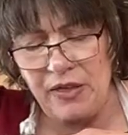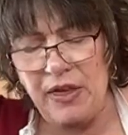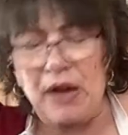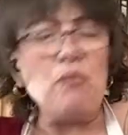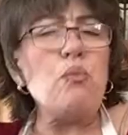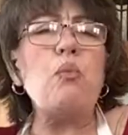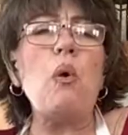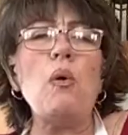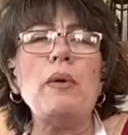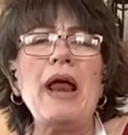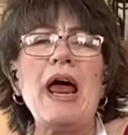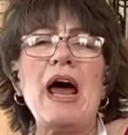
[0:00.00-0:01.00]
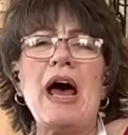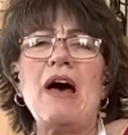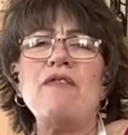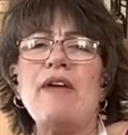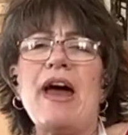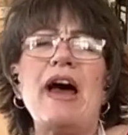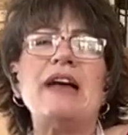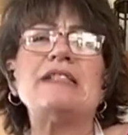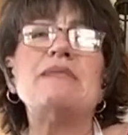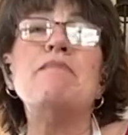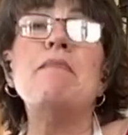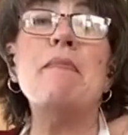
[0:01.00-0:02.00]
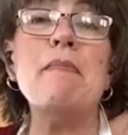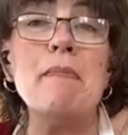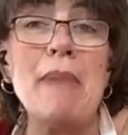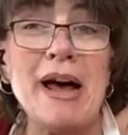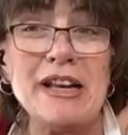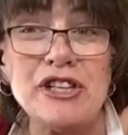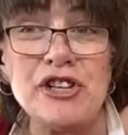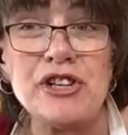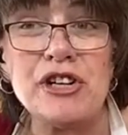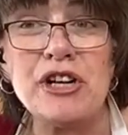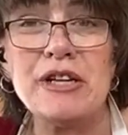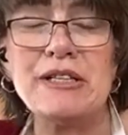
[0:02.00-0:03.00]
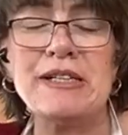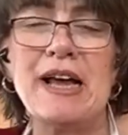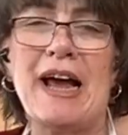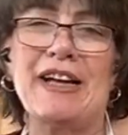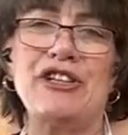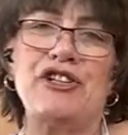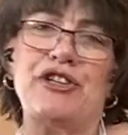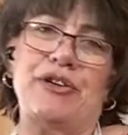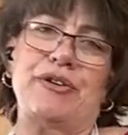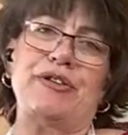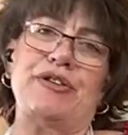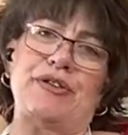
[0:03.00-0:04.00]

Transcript: they won't have as much texture